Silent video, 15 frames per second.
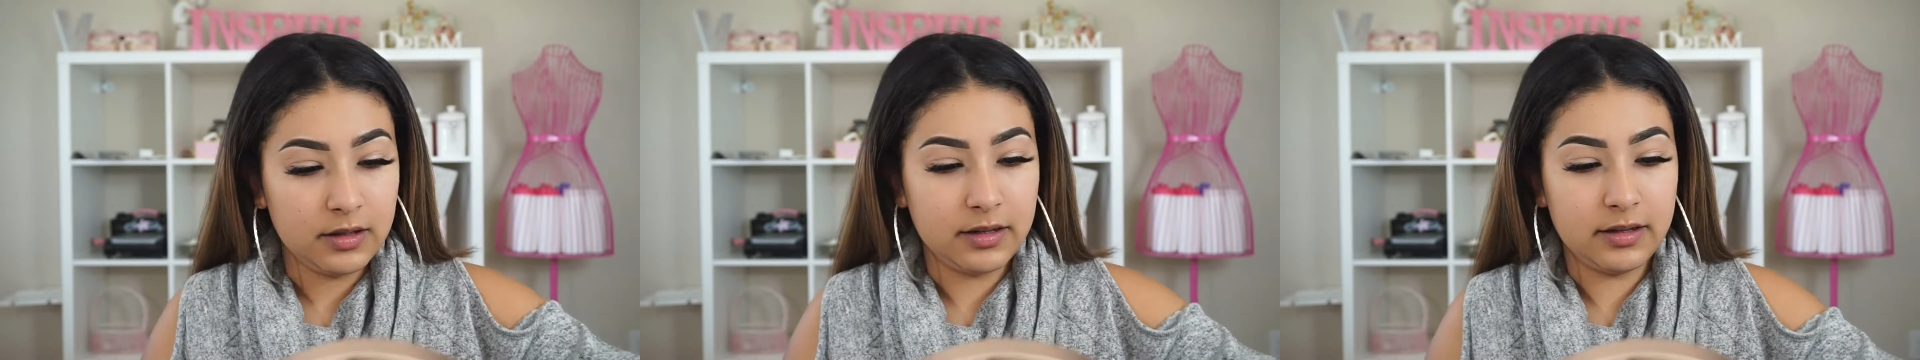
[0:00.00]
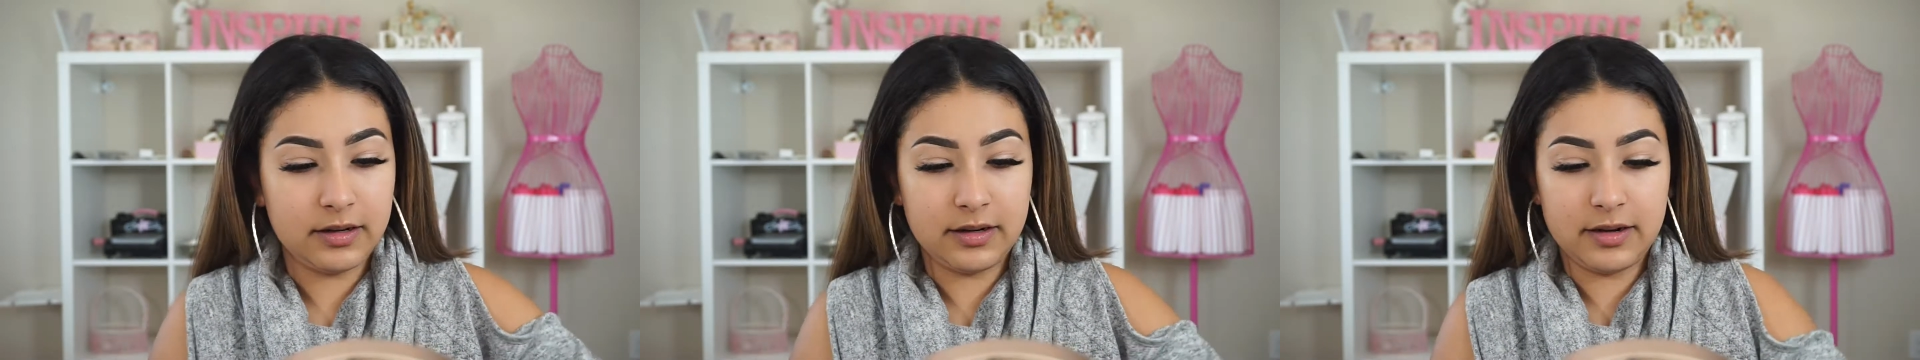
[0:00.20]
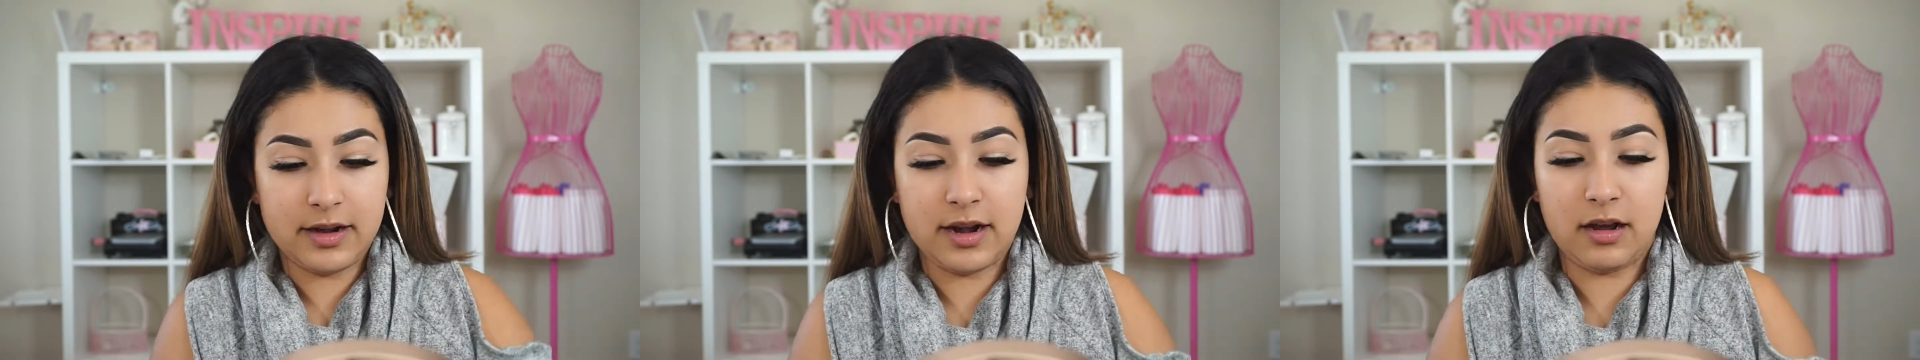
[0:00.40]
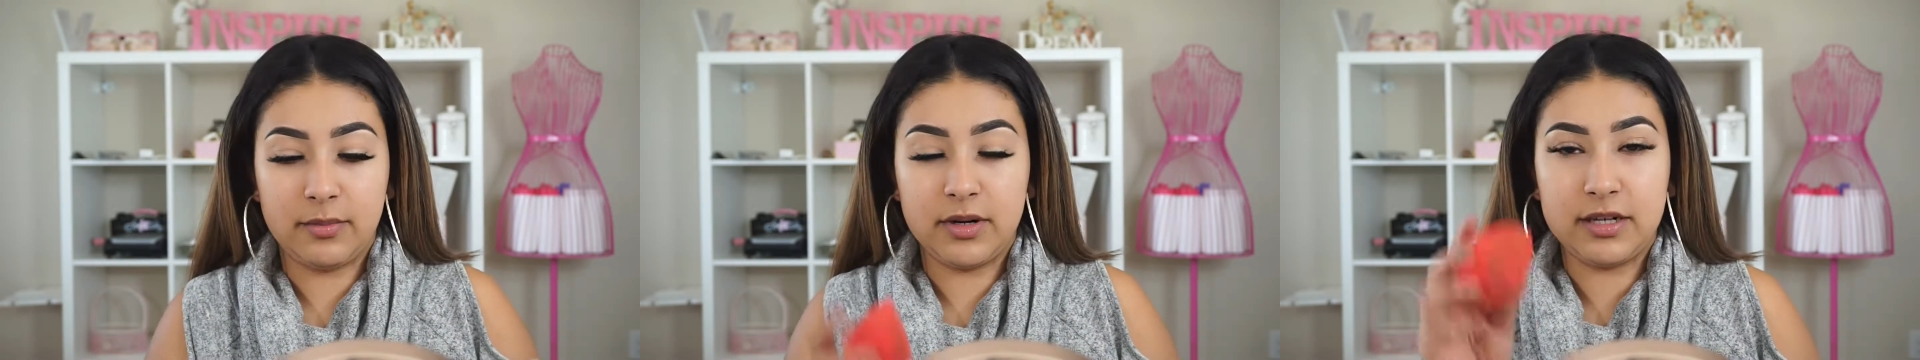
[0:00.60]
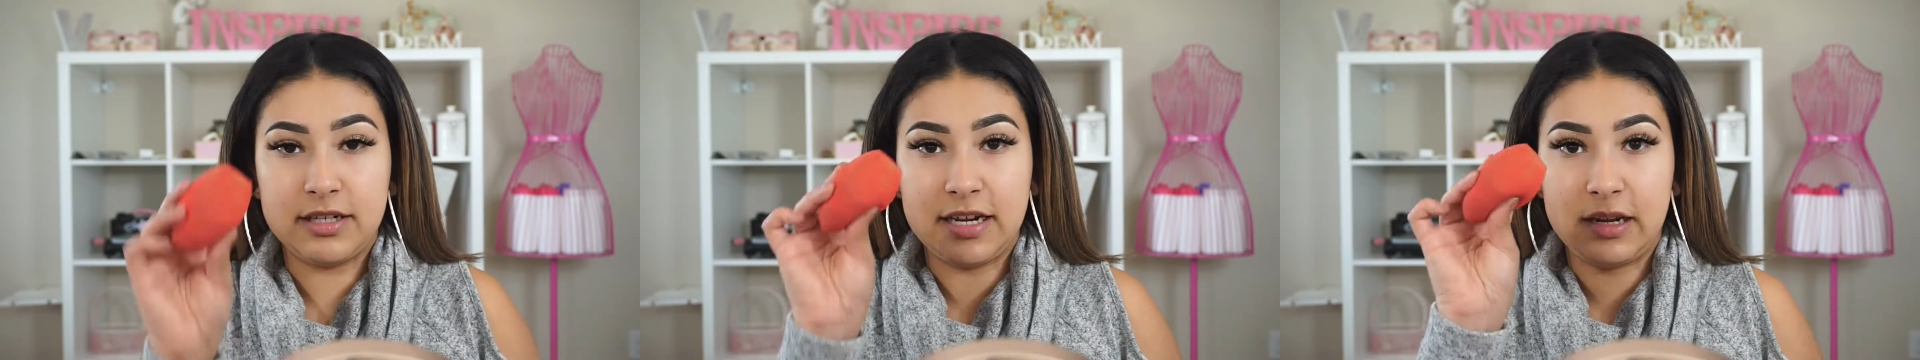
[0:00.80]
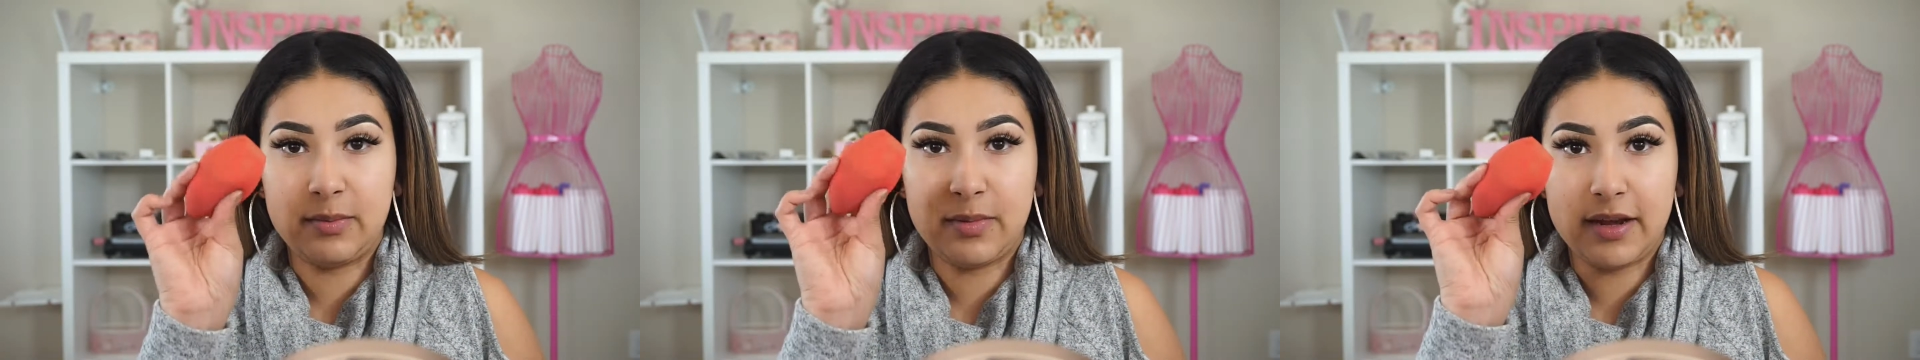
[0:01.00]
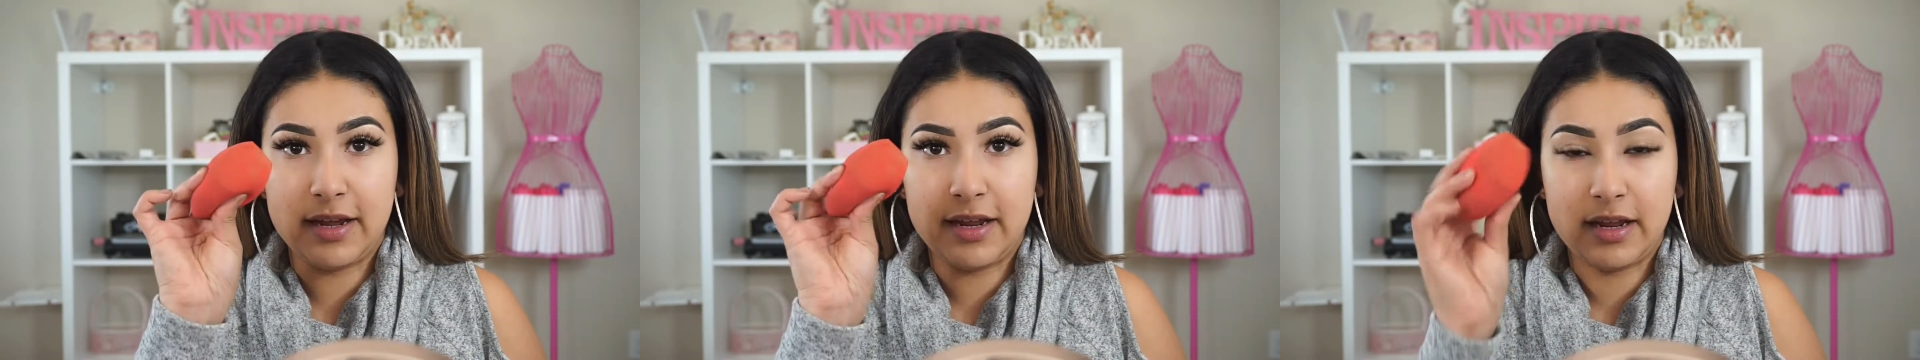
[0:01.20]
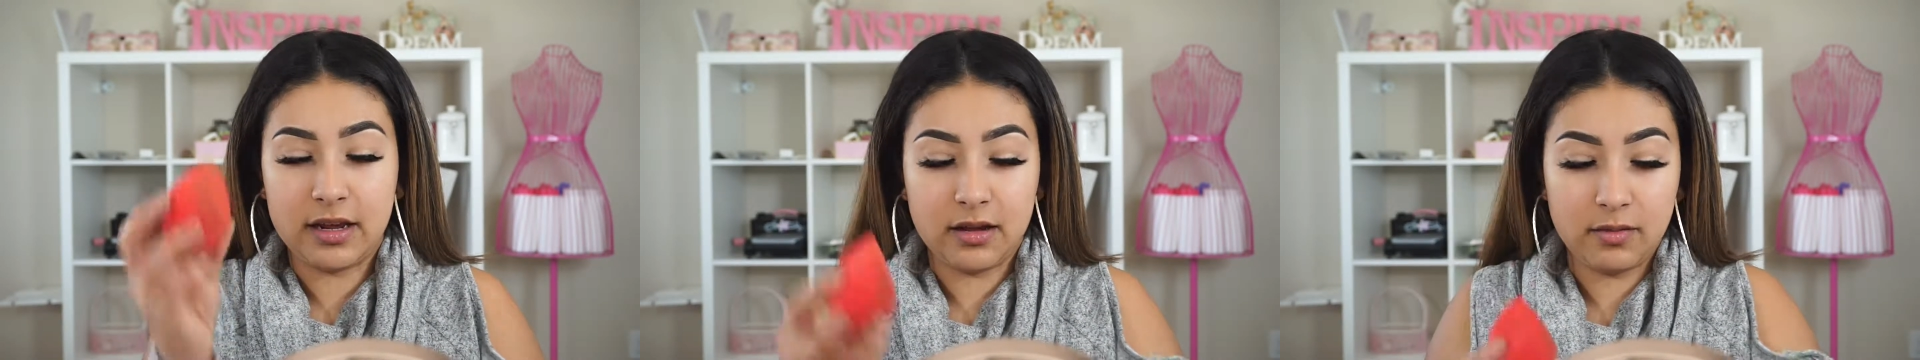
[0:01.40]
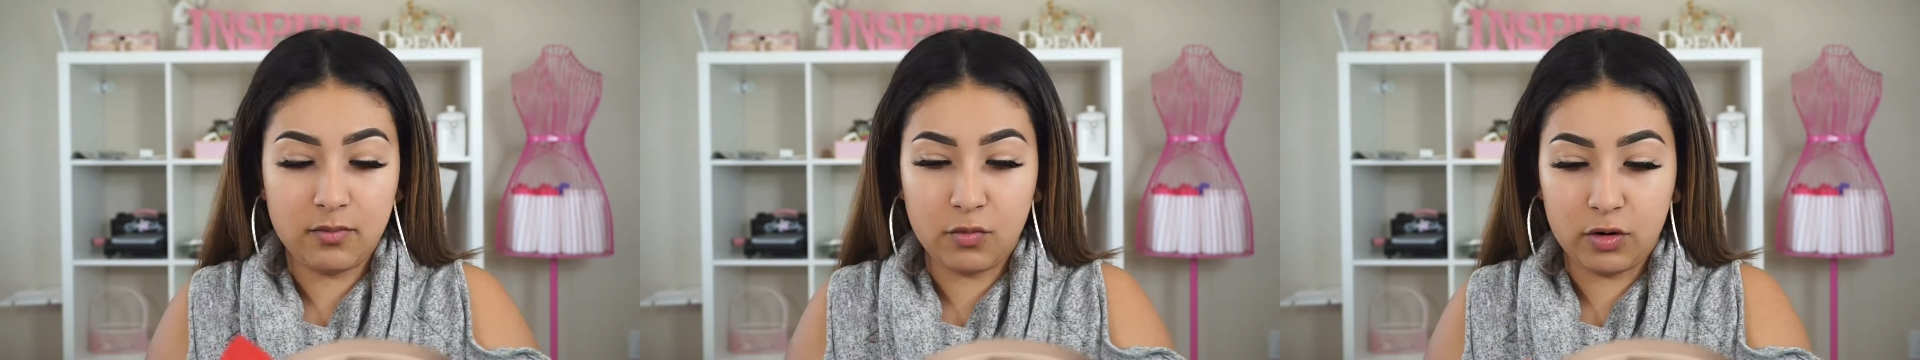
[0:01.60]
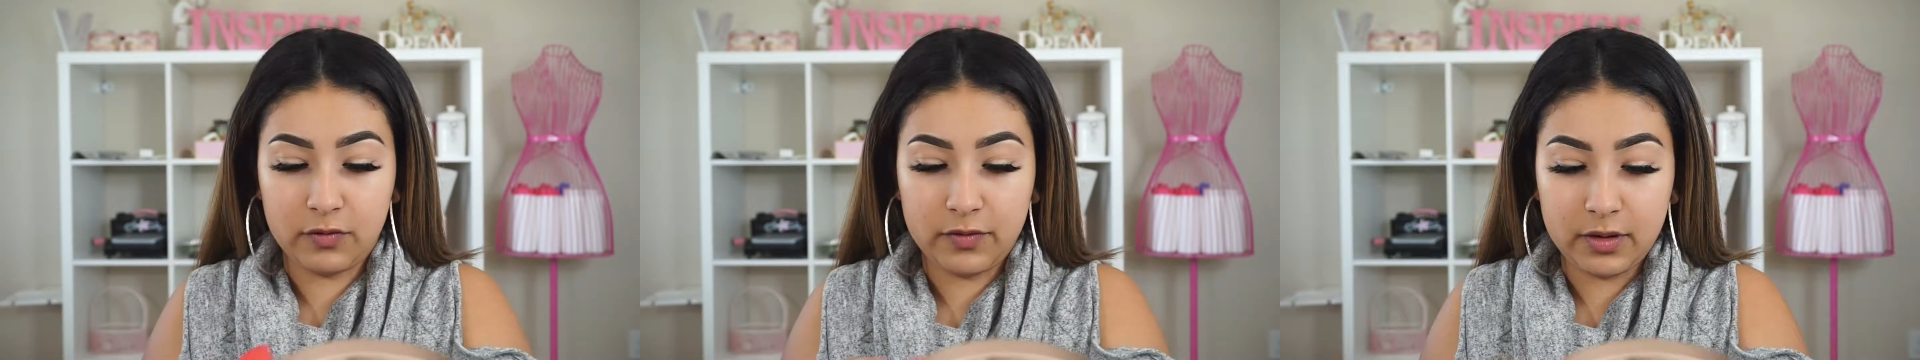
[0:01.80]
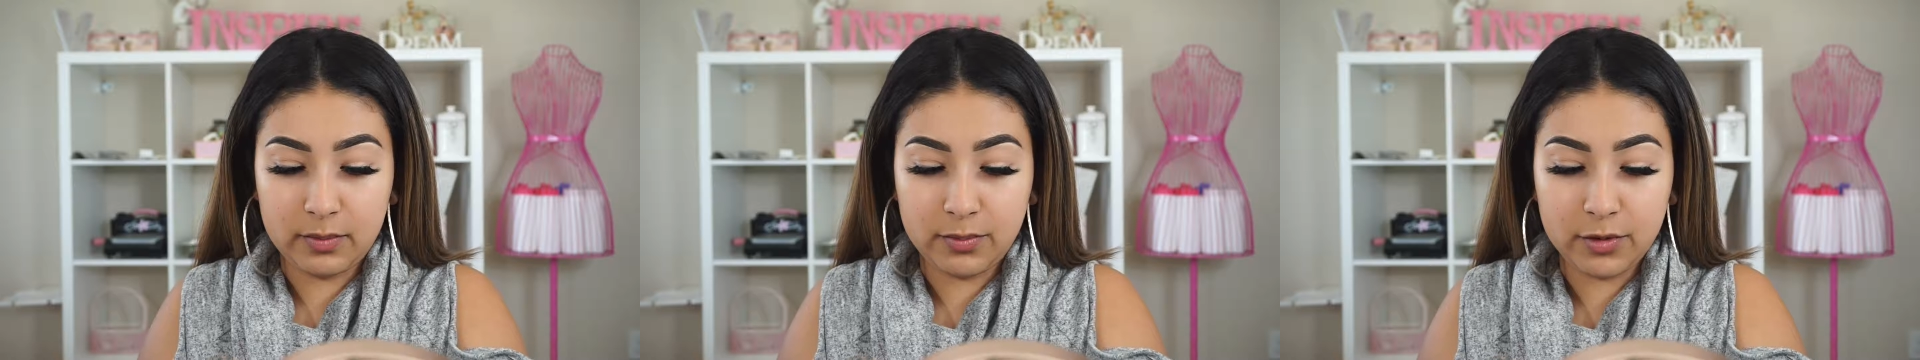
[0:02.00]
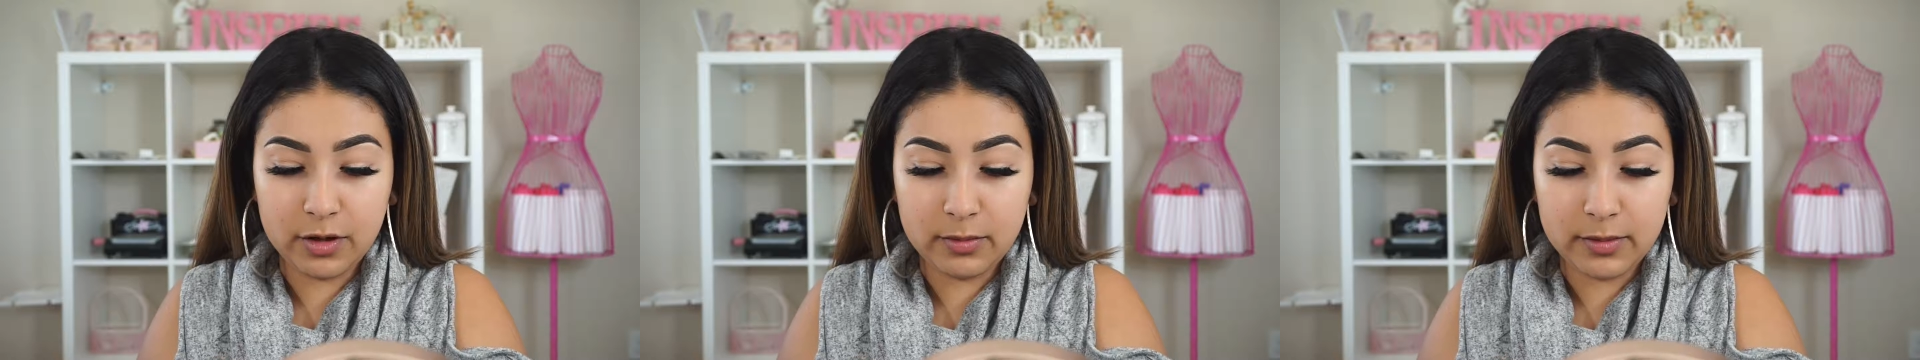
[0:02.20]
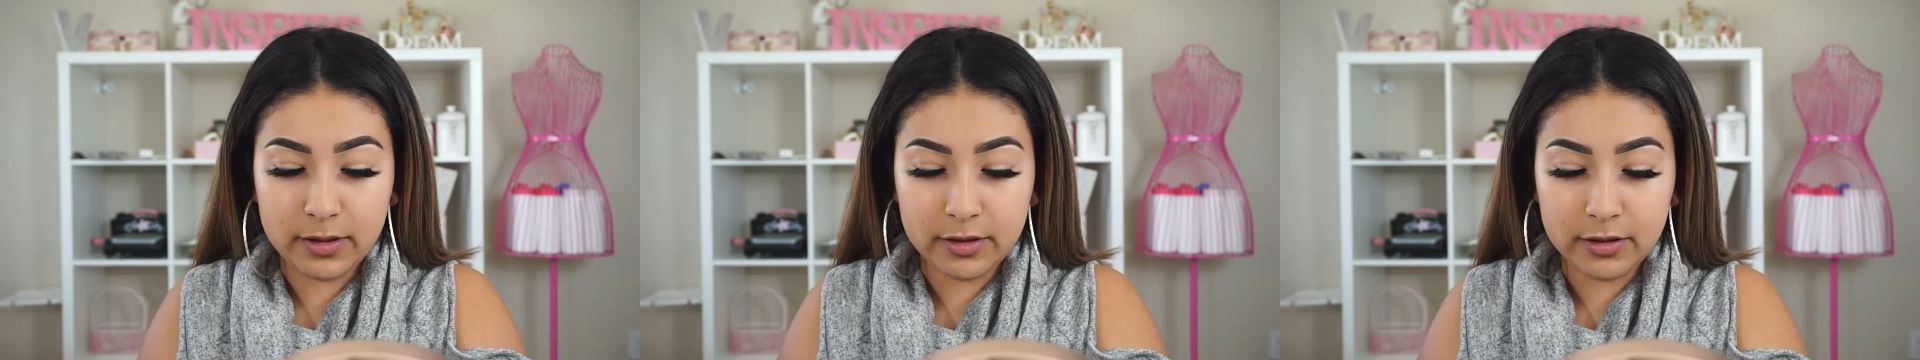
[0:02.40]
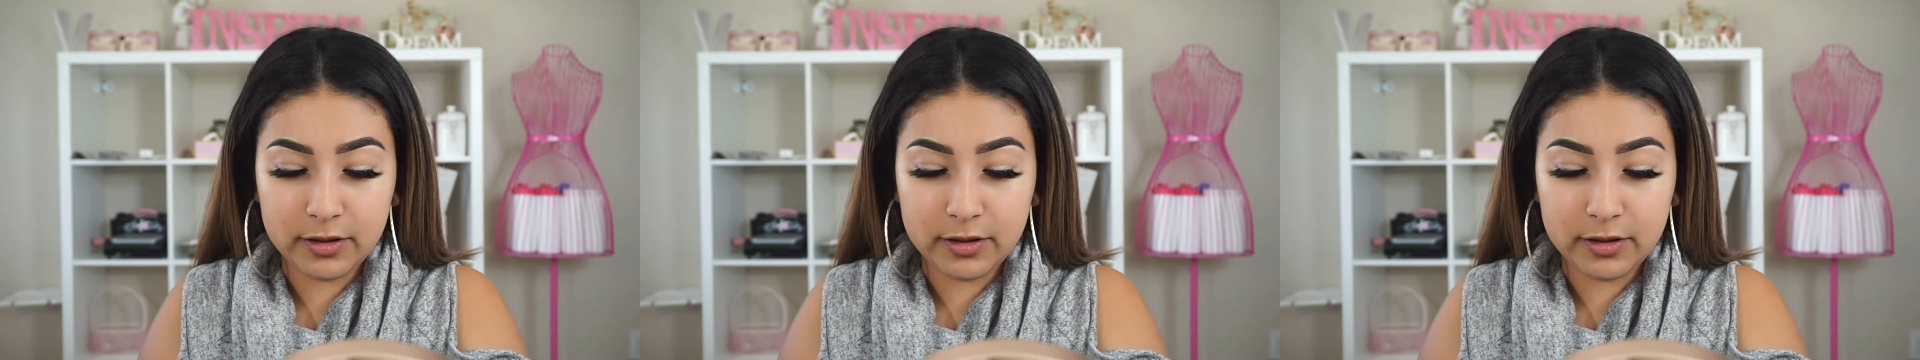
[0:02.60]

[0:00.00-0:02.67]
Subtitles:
And now I'm going to take my Morphe Beauty Blender,